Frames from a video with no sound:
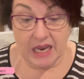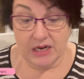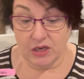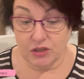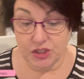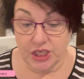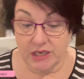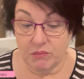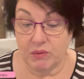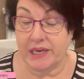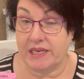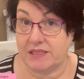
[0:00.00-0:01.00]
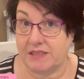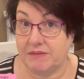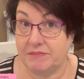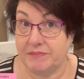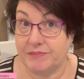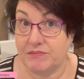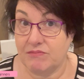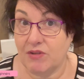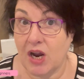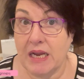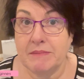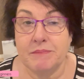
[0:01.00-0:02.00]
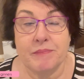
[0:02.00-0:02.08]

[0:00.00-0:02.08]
and I got chicken wings, right?